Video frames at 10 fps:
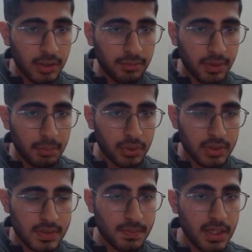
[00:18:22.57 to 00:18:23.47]
If I put
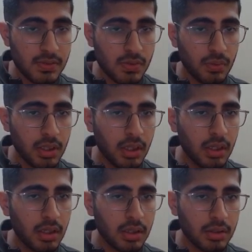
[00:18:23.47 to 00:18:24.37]
a space over
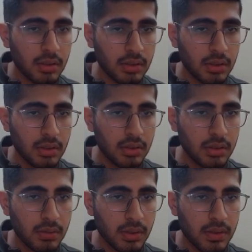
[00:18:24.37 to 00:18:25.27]
here,
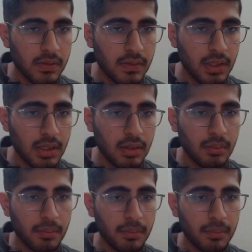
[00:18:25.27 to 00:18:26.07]
you can see